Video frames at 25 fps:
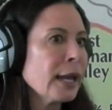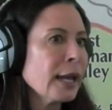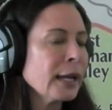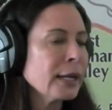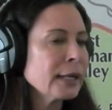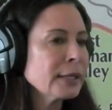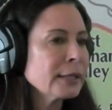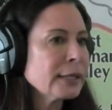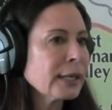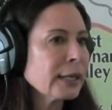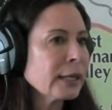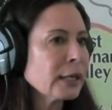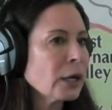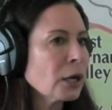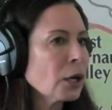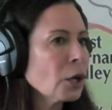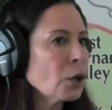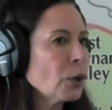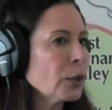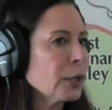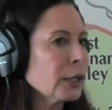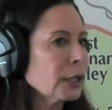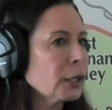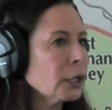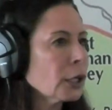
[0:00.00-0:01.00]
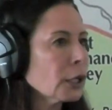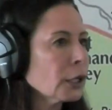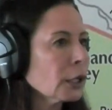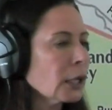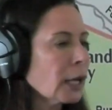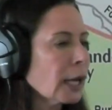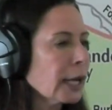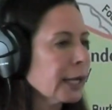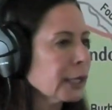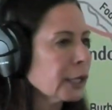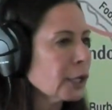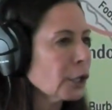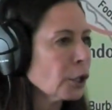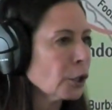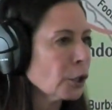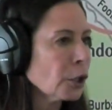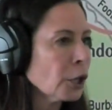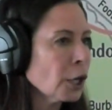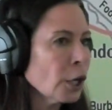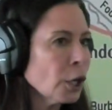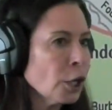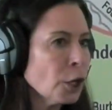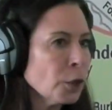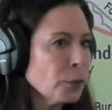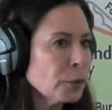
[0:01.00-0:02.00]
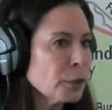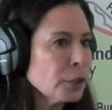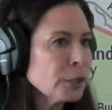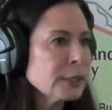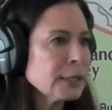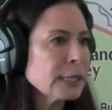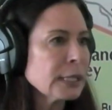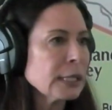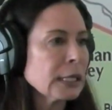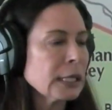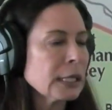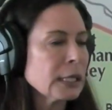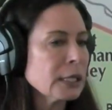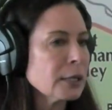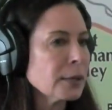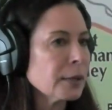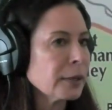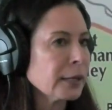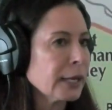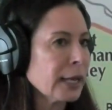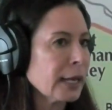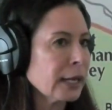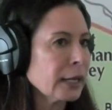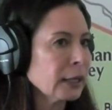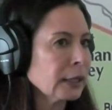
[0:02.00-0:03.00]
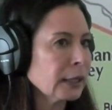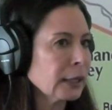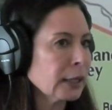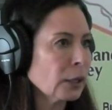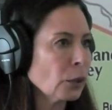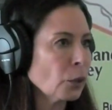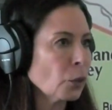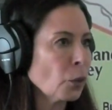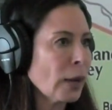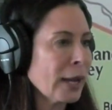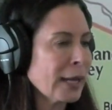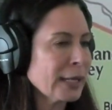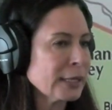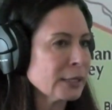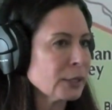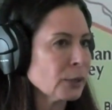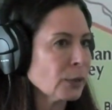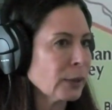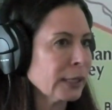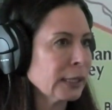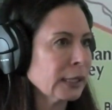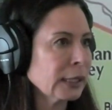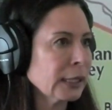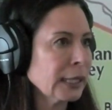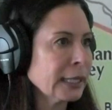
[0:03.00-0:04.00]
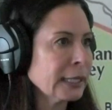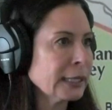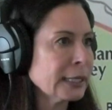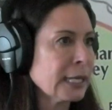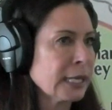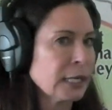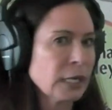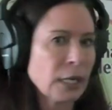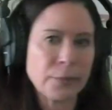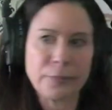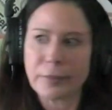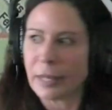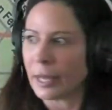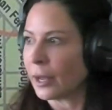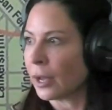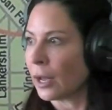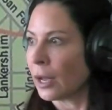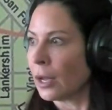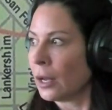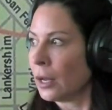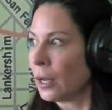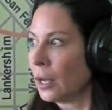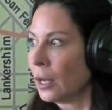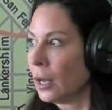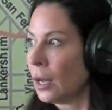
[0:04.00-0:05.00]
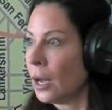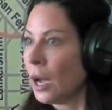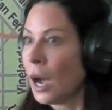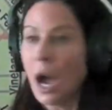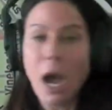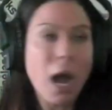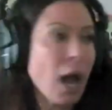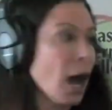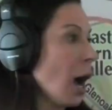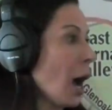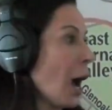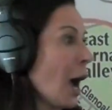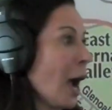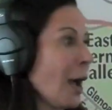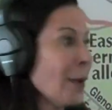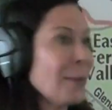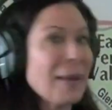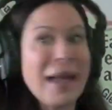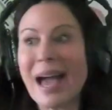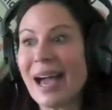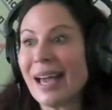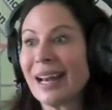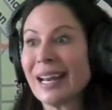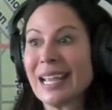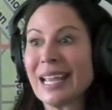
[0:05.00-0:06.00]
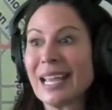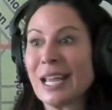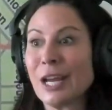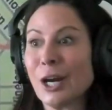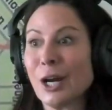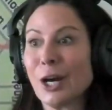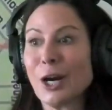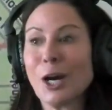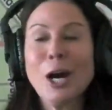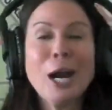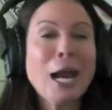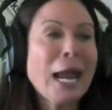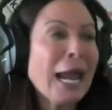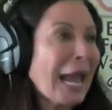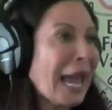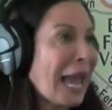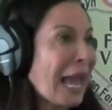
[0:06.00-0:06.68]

And he's like, oh, it looked like your pussy needed to get a little wet. So I licked it. And I'm like, I'm out of here.